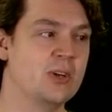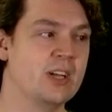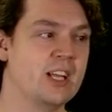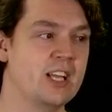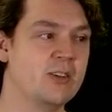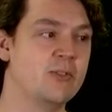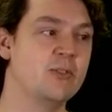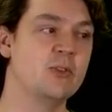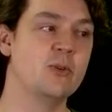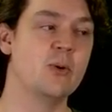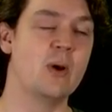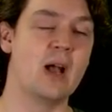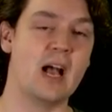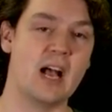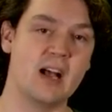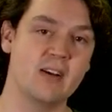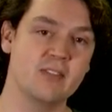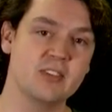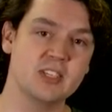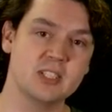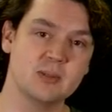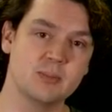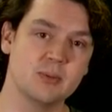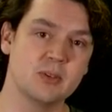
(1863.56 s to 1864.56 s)
if you have
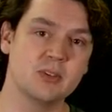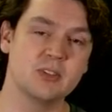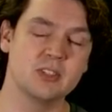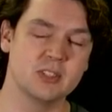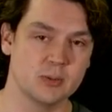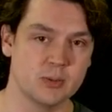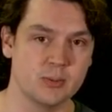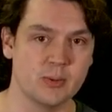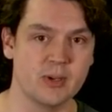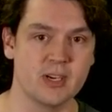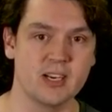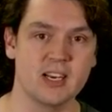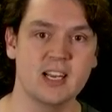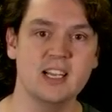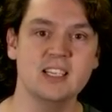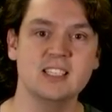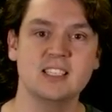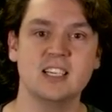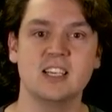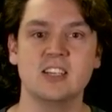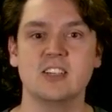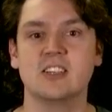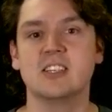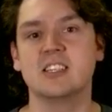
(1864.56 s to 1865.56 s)
experience with Weighted
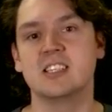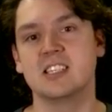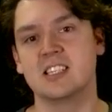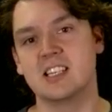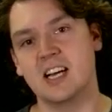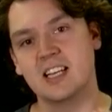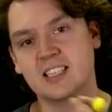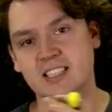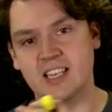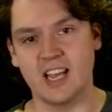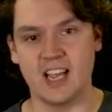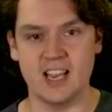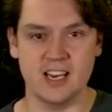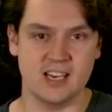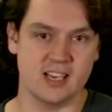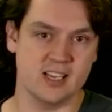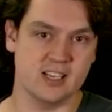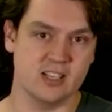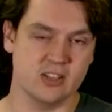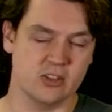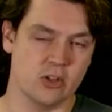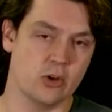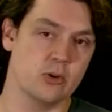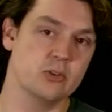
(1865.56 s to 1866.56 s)
Astar, you can start
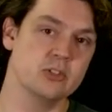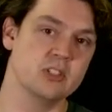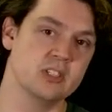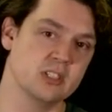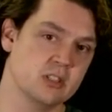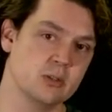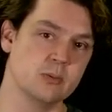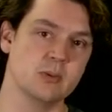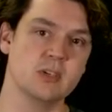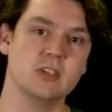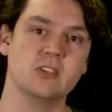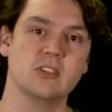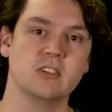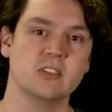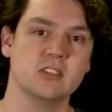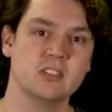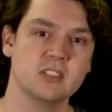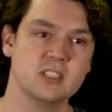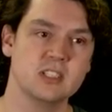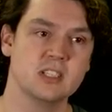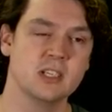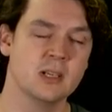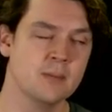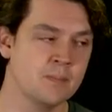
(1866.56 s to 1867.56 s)
taking those
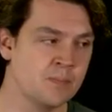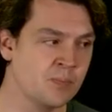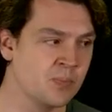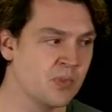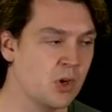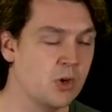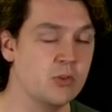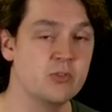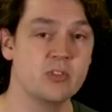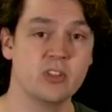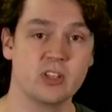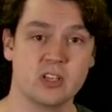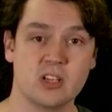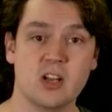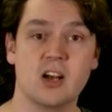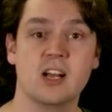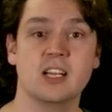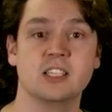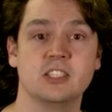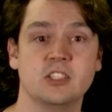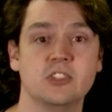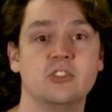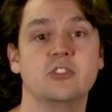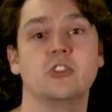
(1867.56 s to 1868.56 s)
intuitions over the
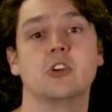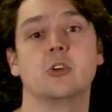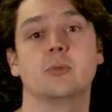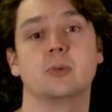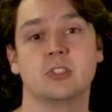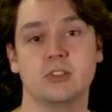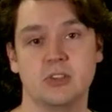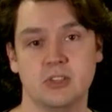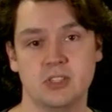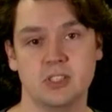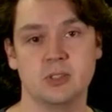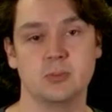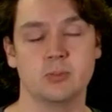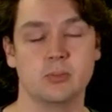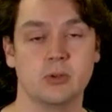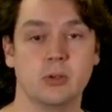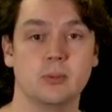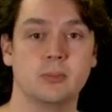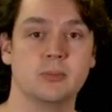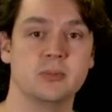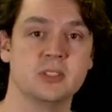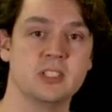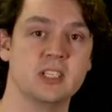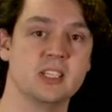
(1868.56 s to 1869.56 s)
kinds of geometries and
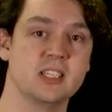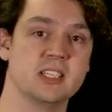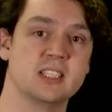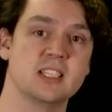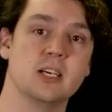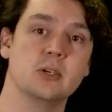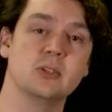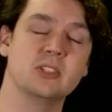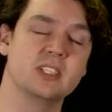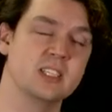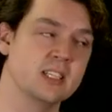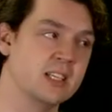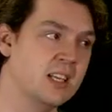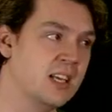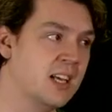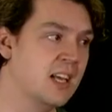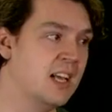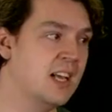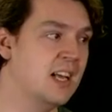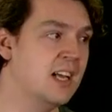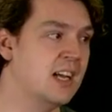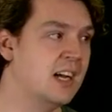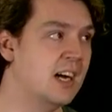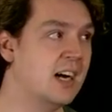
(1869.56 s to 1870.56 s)
problems it excels in,
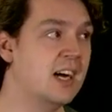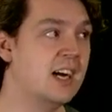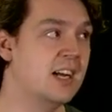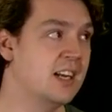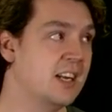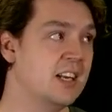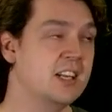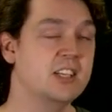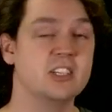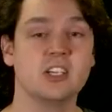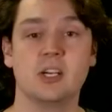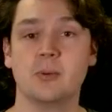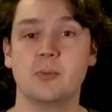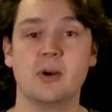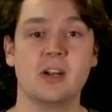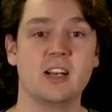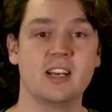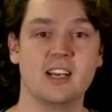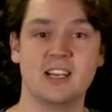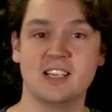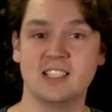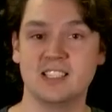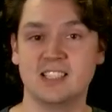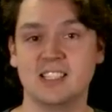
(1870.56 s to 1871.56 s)
and Anytime Weighted
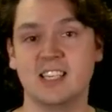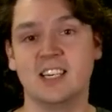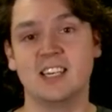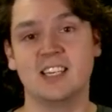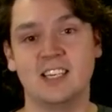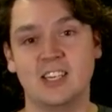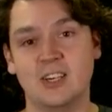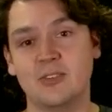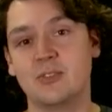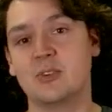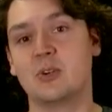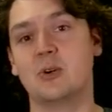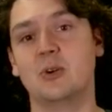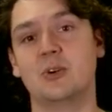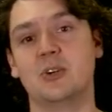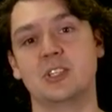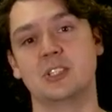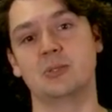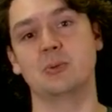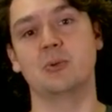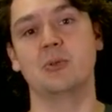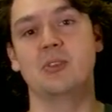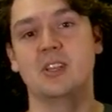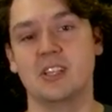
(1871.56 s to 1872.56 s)
Astar, of
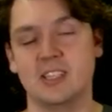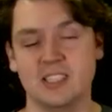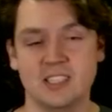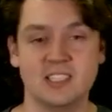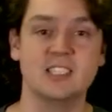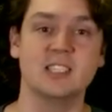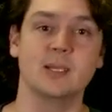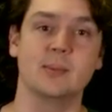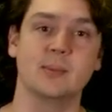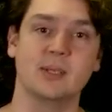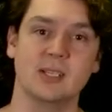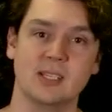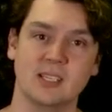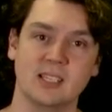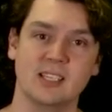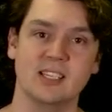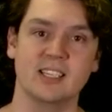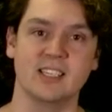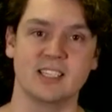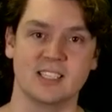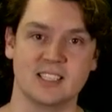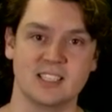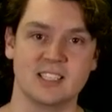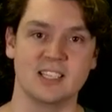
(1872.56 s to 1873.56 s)
course, will then similarly
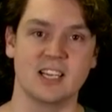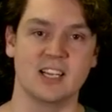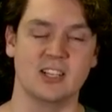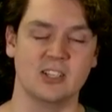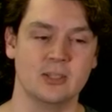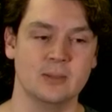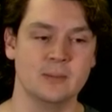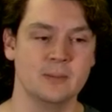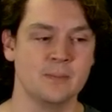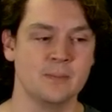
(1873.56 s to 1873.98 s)
excel.